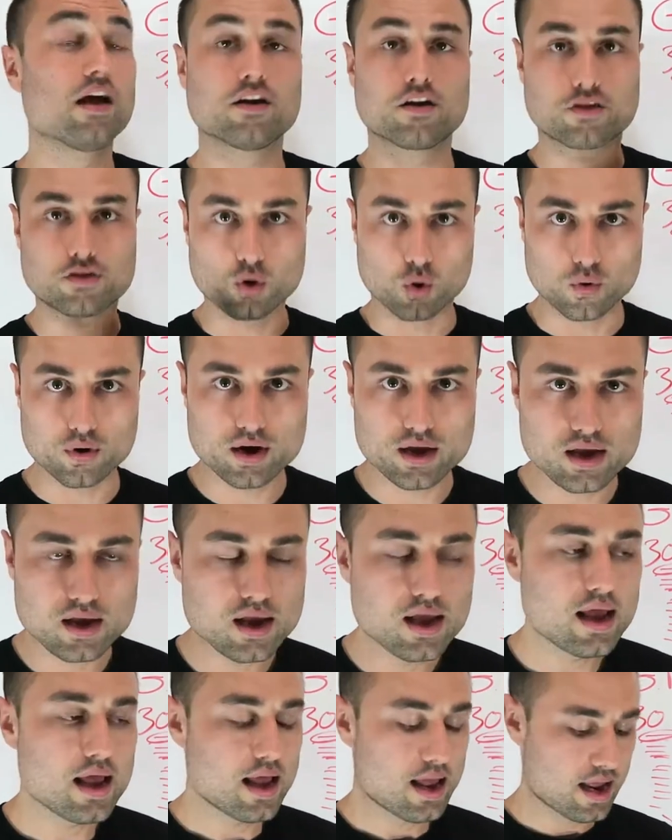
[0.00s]
an
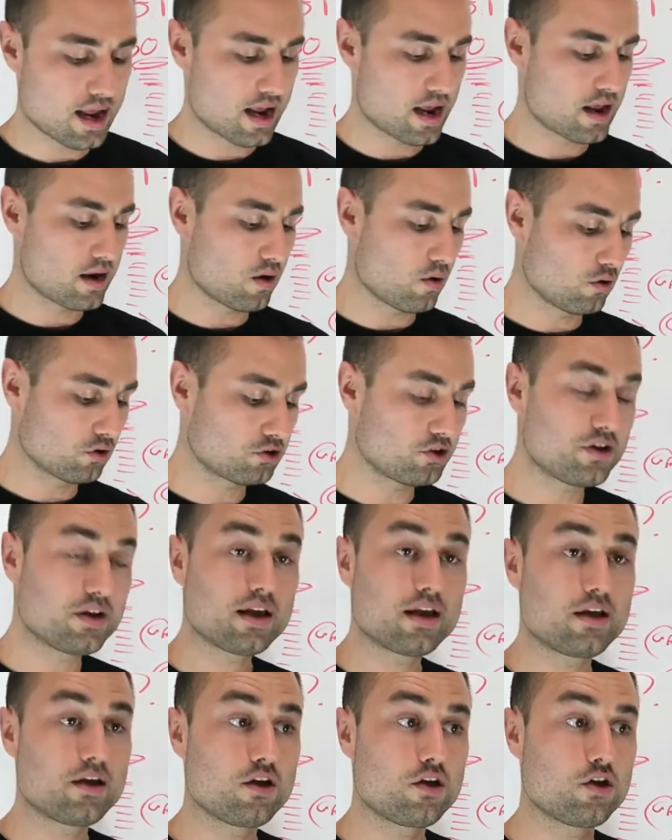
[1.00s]
authority, and also
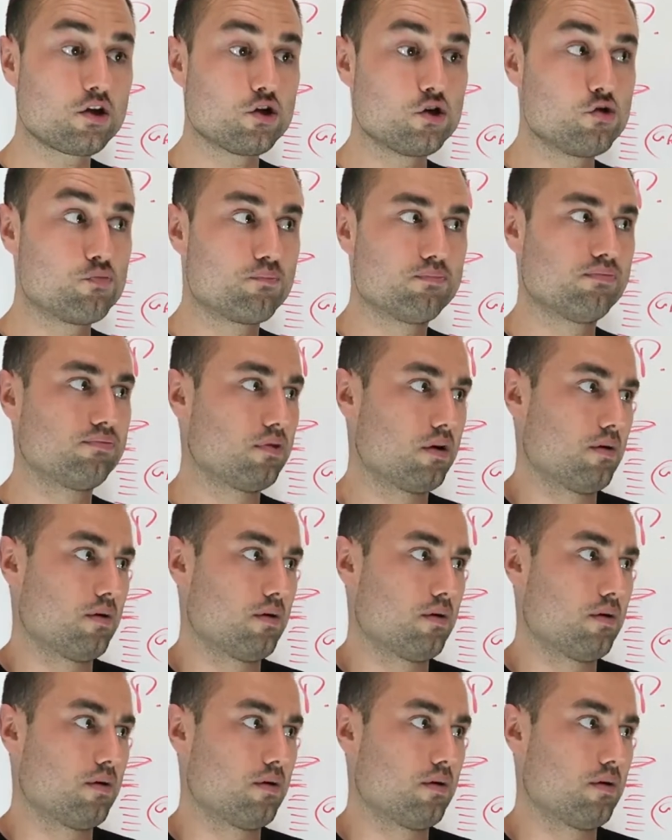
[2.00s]
you you,